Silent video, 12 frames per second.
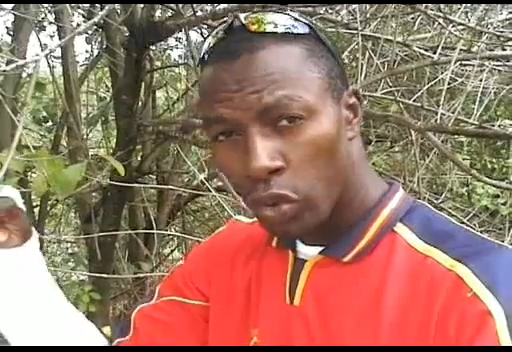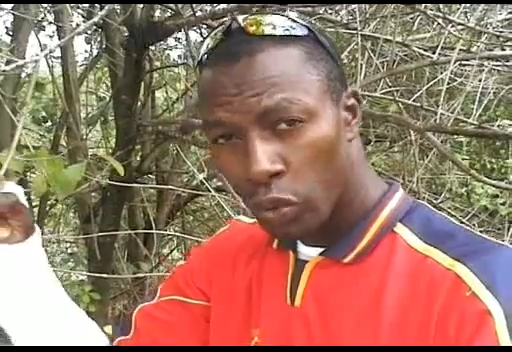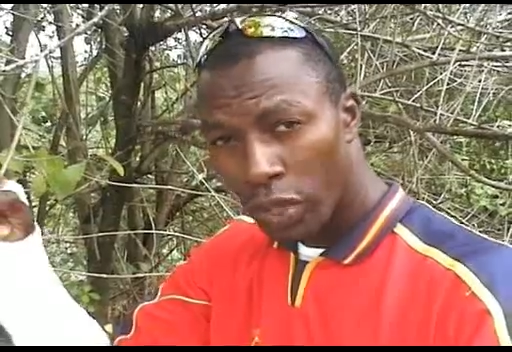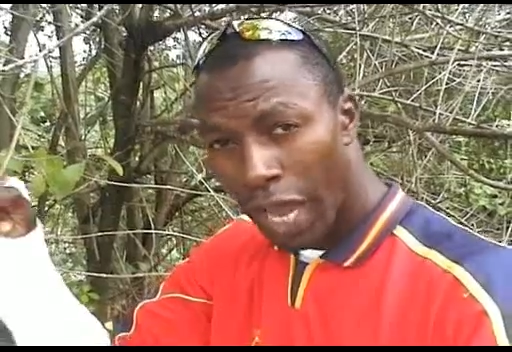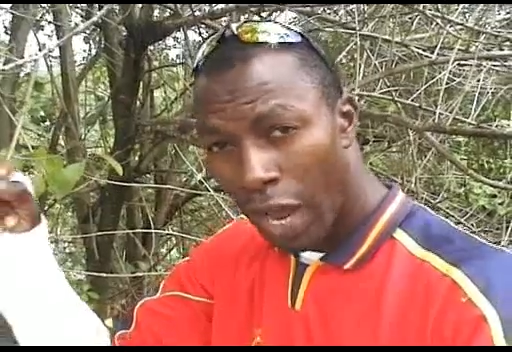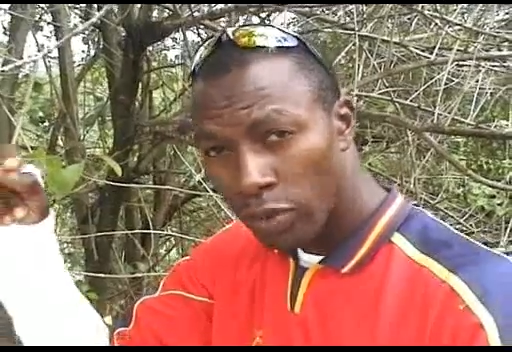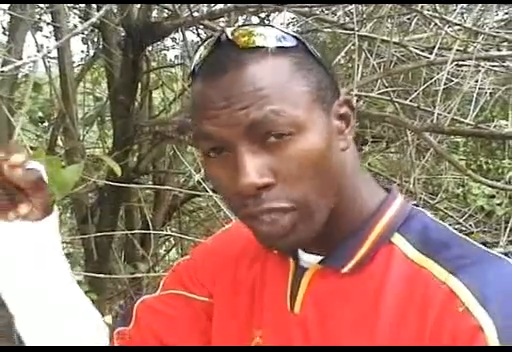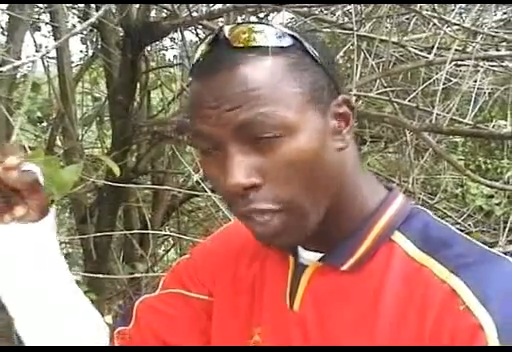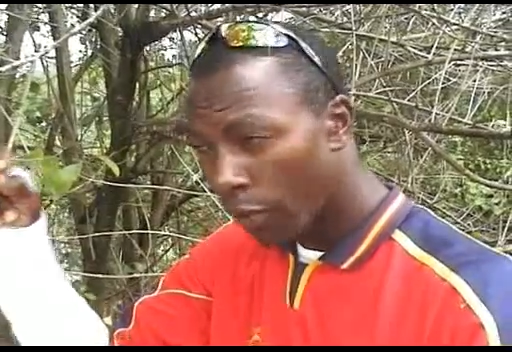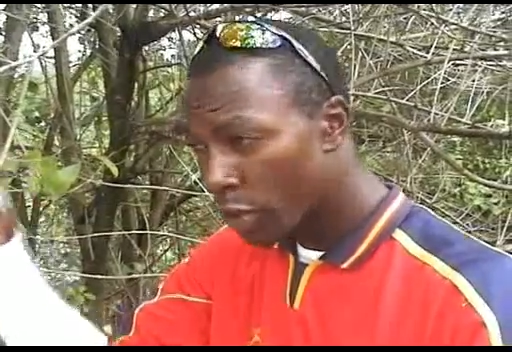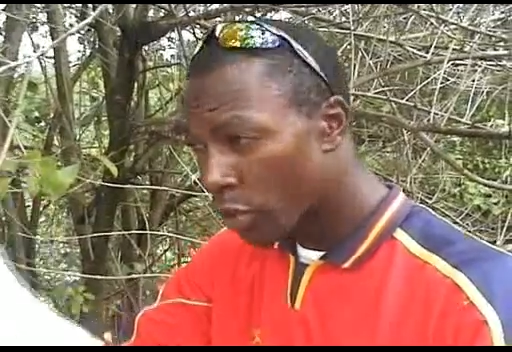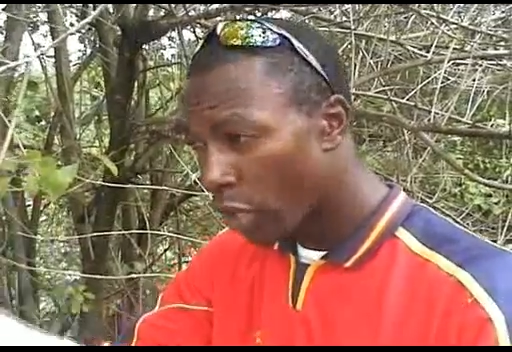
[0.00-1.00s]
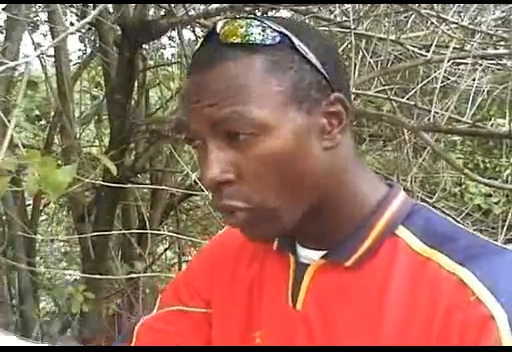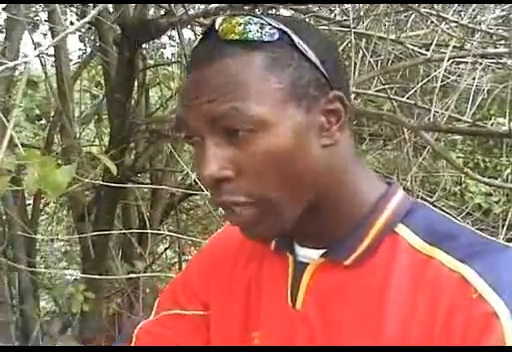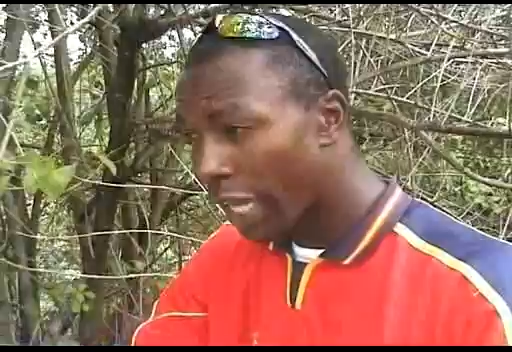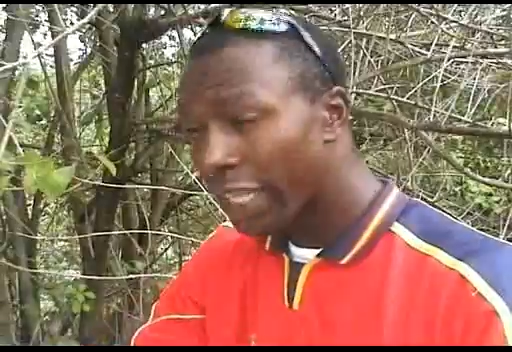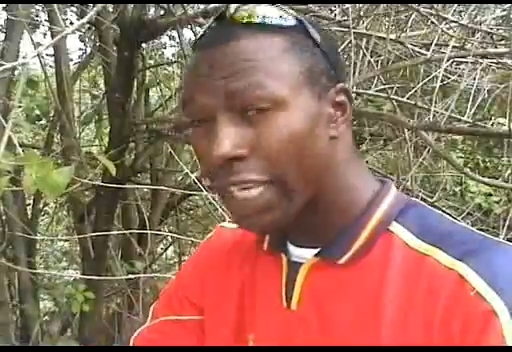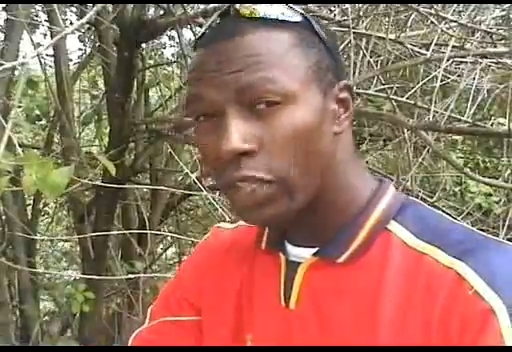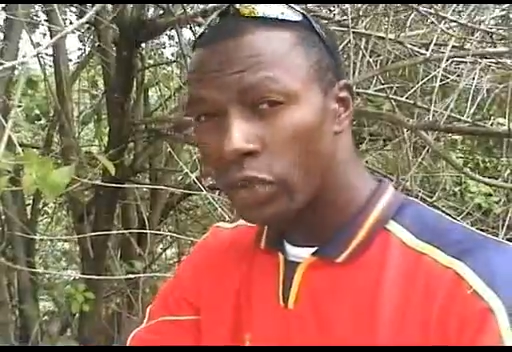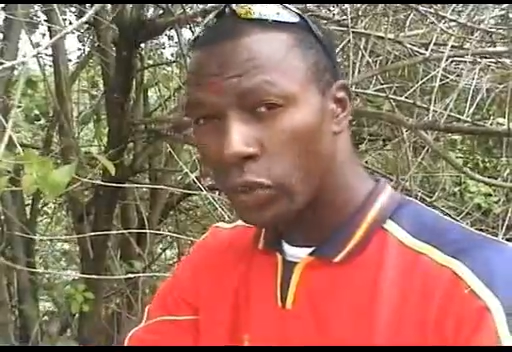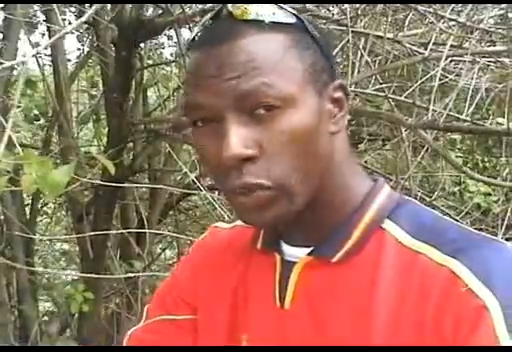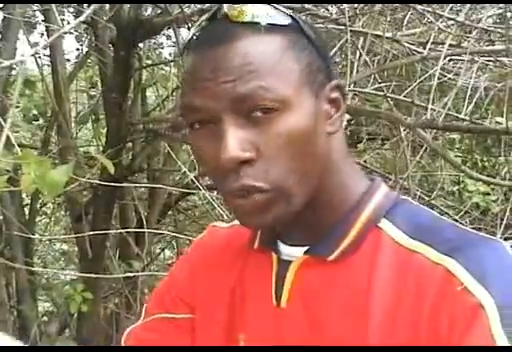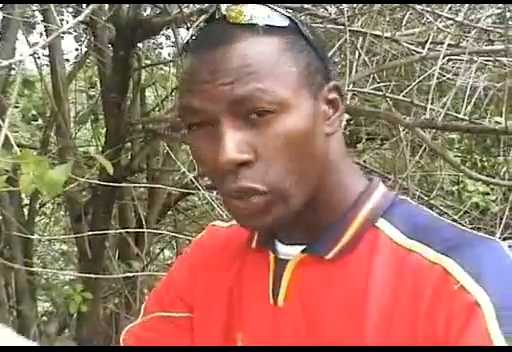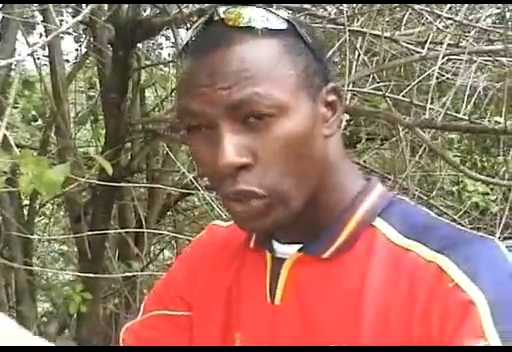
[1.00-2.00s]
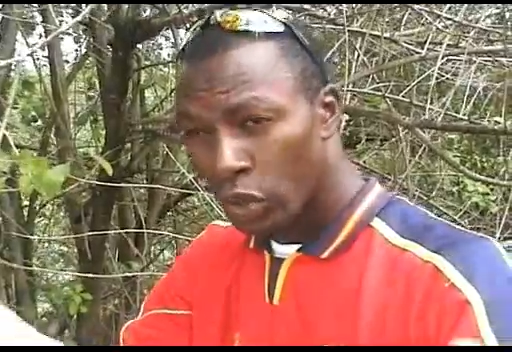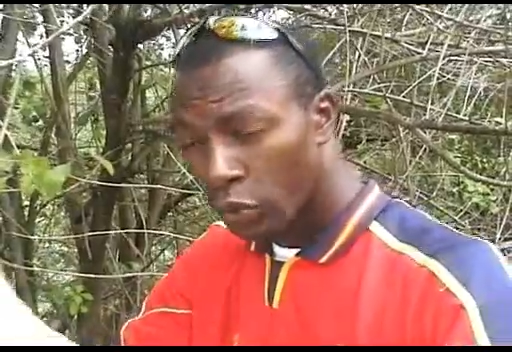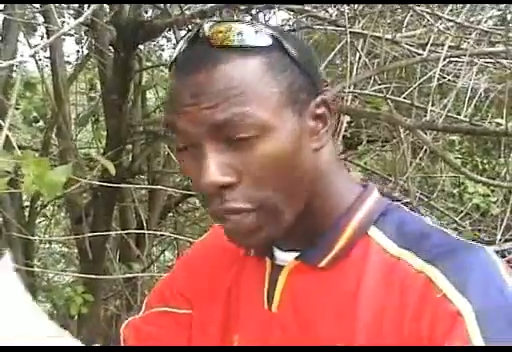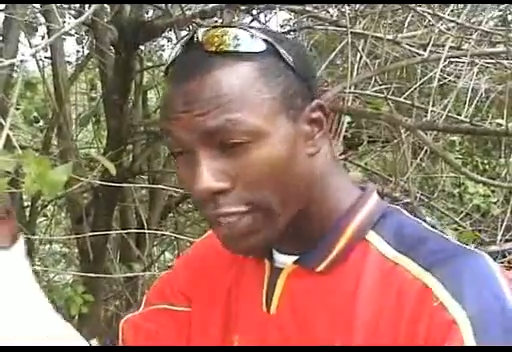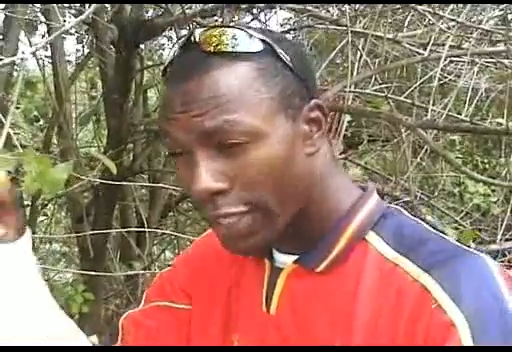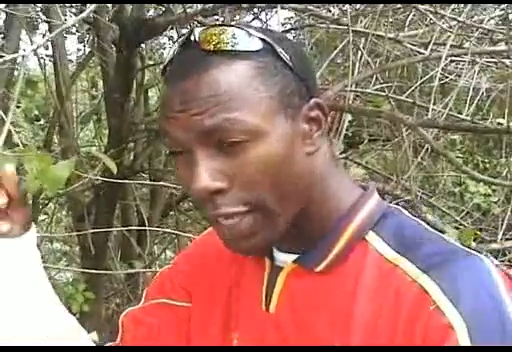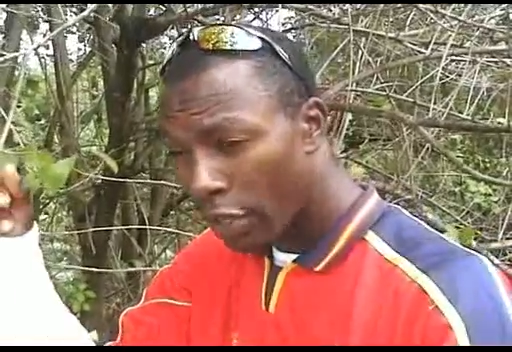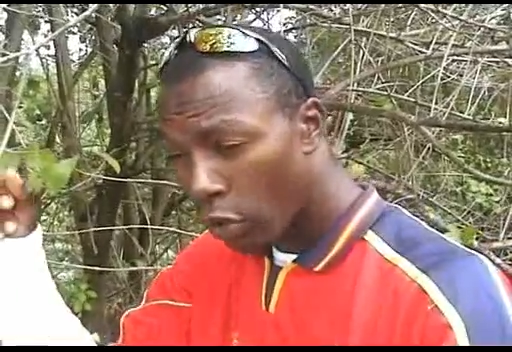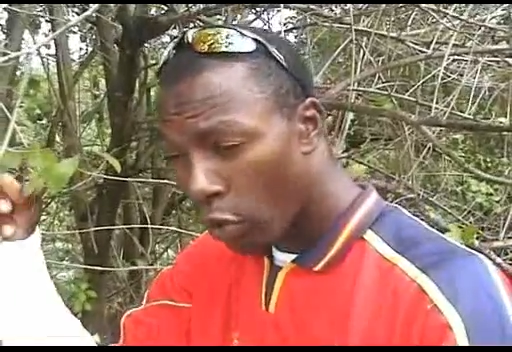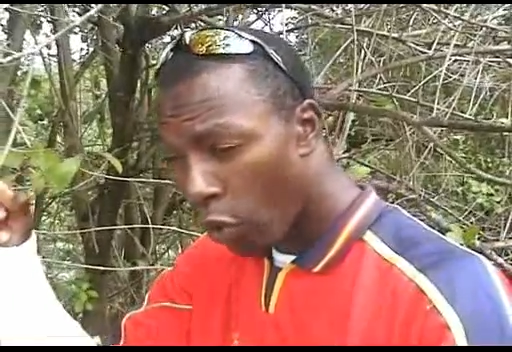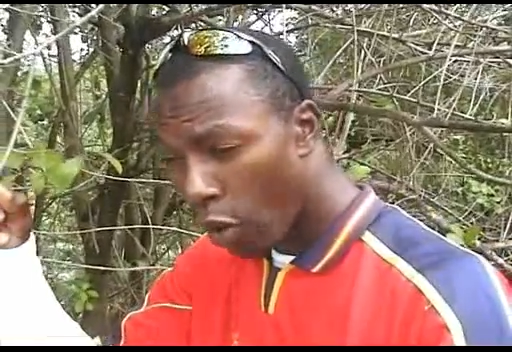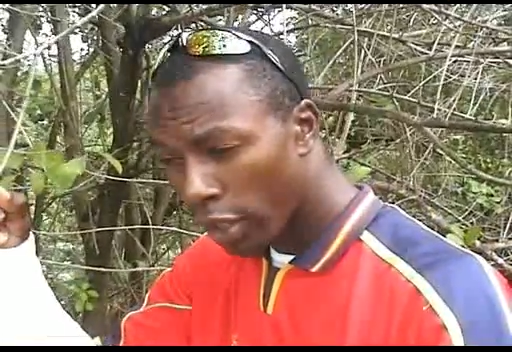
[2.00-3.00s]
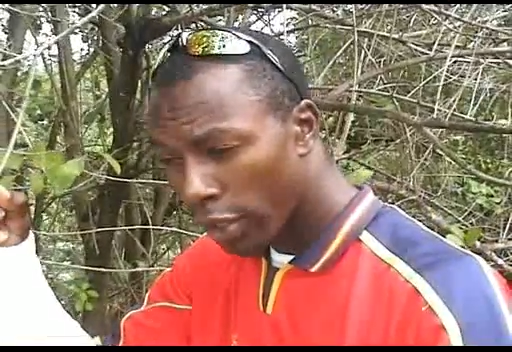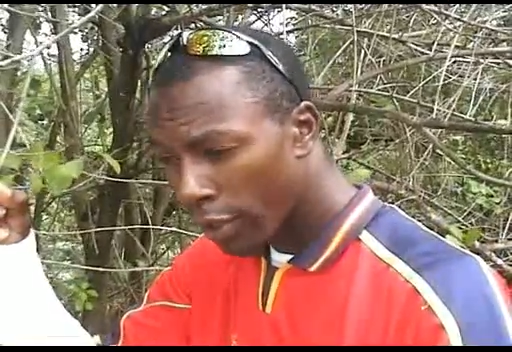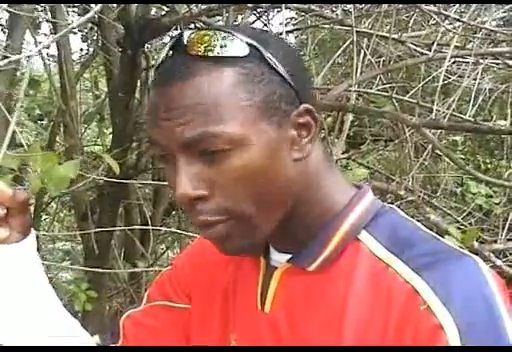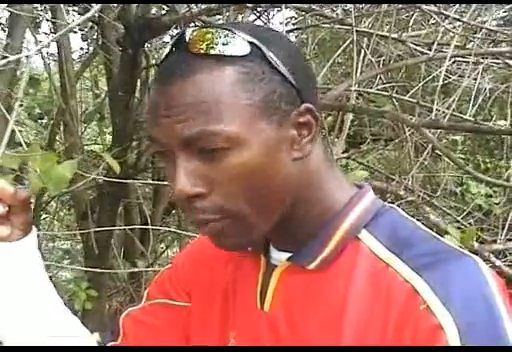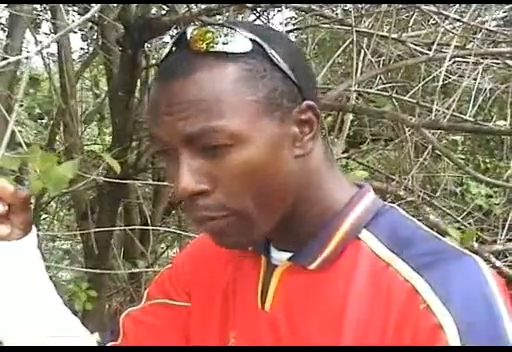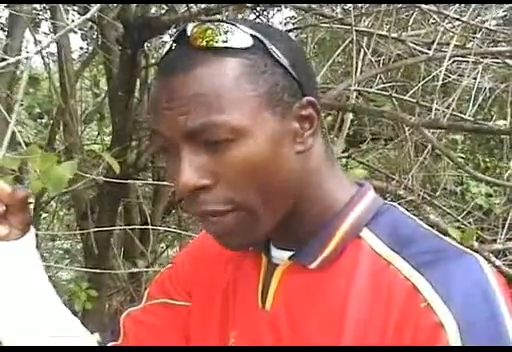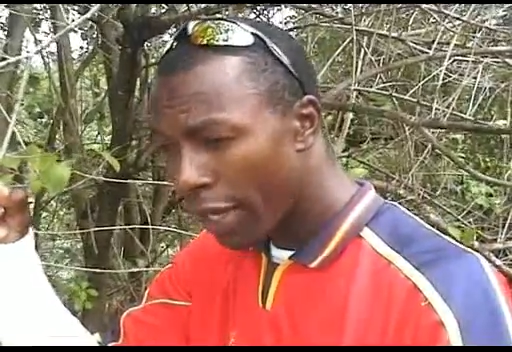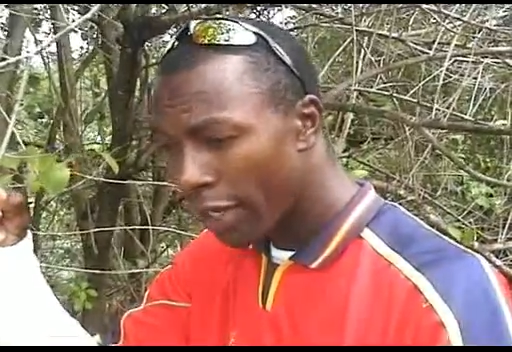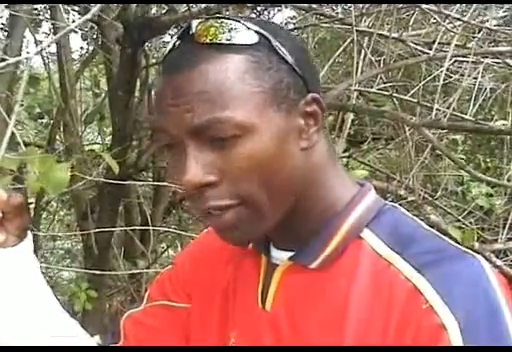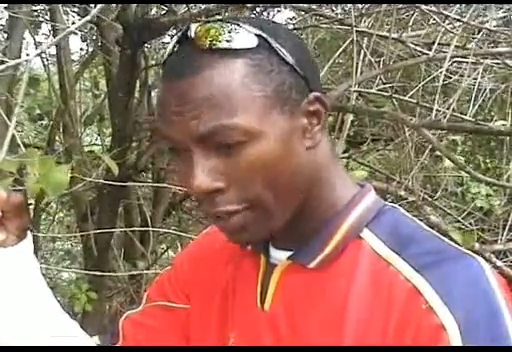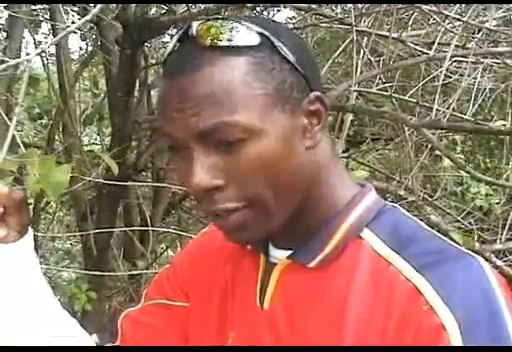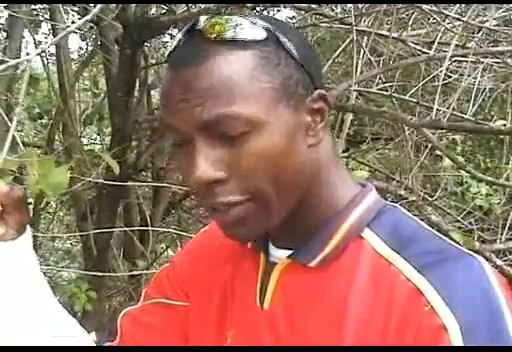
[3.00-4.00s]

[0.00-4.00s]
to the house that I was trying to get into. So I decided, you know what, man,